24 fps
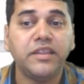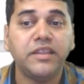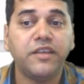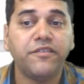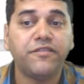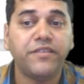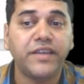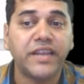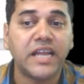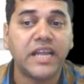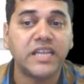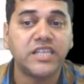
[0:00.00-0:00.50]
the
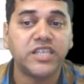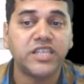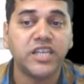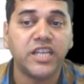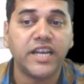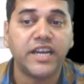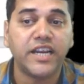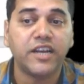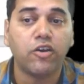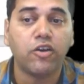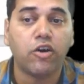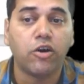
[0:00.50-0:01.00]
financial
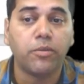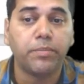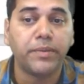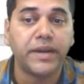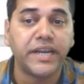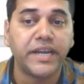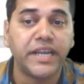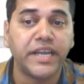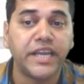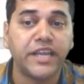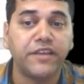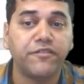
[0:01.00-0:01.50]
and
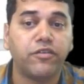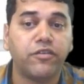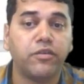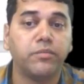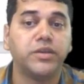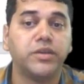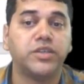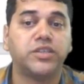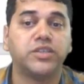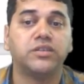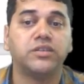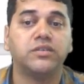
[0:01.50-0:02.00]
operating
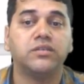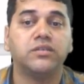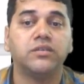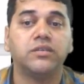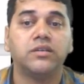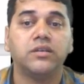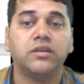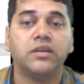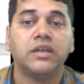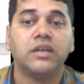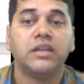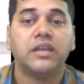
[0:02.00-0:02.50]
information
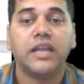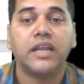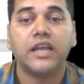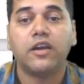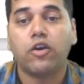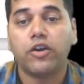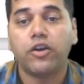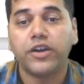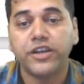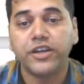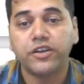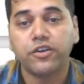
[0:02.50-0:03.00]
like
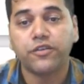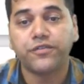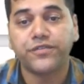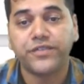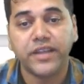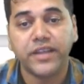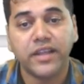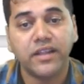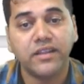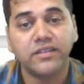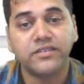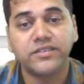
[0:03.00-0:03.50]
audit of
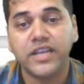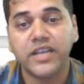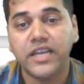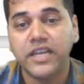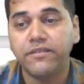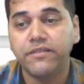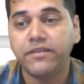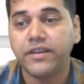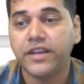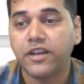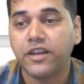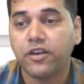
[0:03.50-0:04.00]
sales,
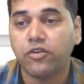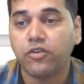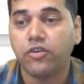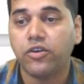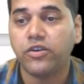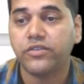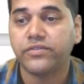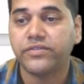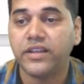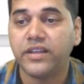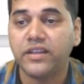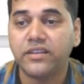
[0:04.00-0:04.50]
delivery
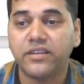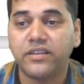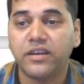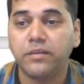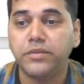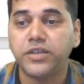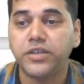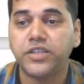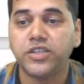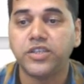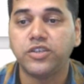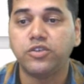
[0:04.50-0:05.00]
records, sales
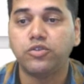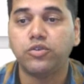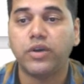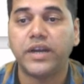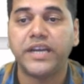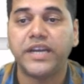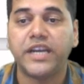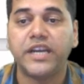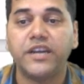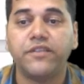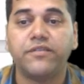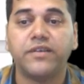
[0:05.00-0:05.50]
commission to
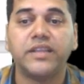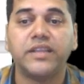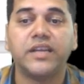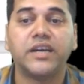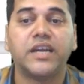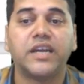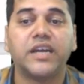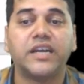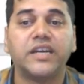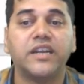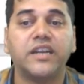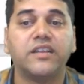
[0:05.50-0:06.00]
identify the
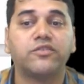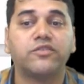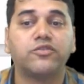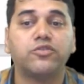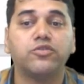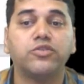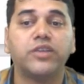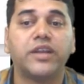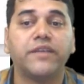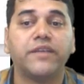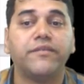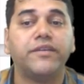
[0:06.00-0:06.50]
correctness to
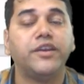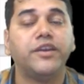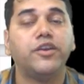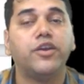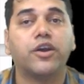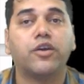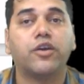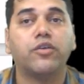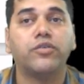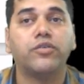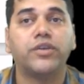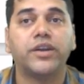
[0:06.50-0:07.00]
the revenue
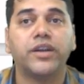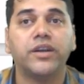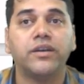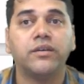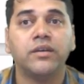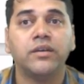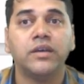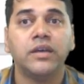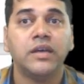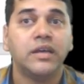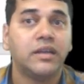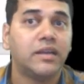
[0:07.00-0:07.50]
accounted.
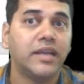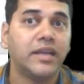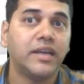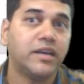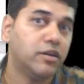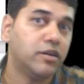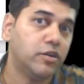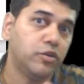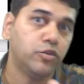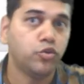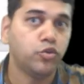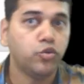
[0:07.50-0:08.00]

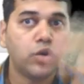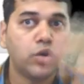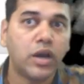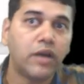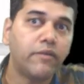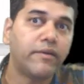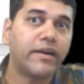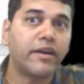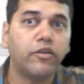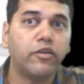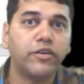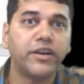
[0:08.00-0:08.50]
Like you have
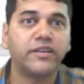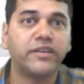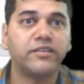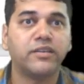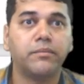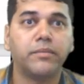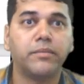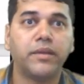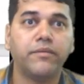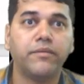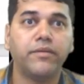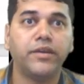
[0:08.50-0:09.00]
accounted
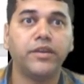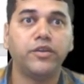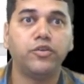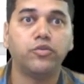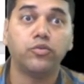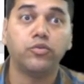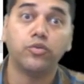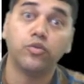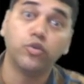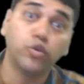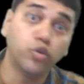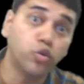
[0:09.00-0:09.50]
some revenue,
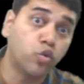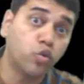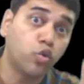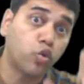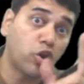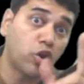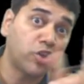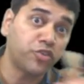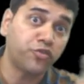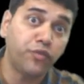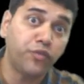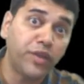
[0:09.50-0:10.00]
you
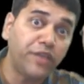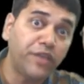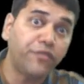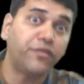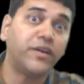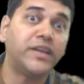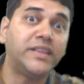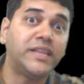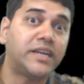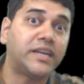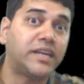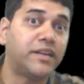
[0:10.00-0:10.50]

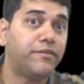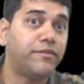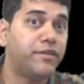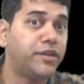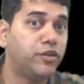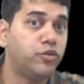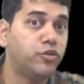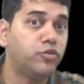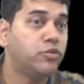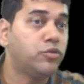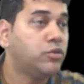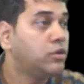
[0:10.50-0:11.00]
cross-verify that
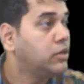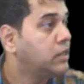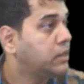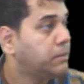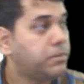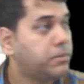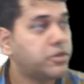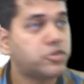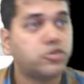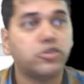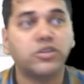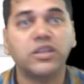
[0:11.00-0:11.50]
revenue
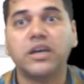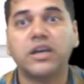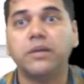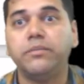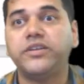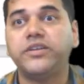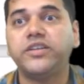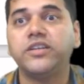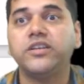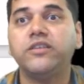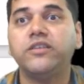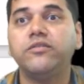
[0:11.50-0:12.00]
based on the
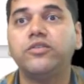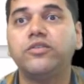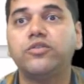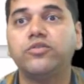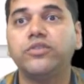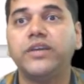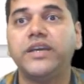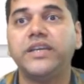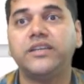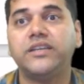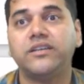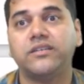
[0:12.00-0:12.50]
commission given to the
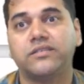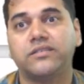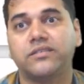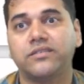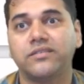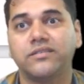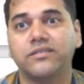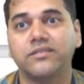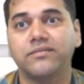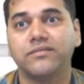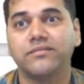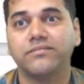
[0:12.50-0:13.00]

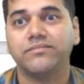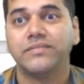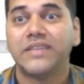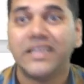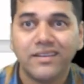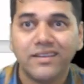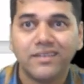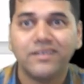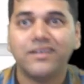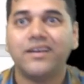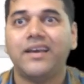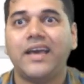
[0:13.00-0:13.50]
agents.
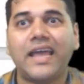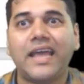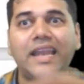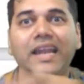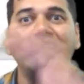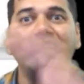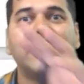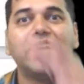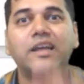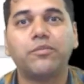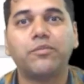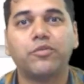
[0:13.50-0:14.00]

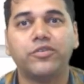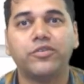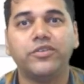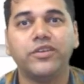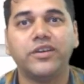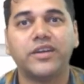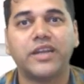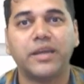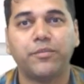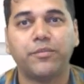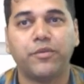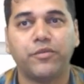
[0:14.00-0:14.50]
Analytical procedure
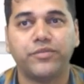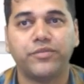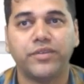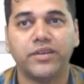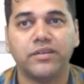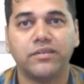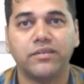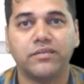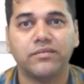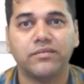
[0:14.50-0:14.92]
type of thing.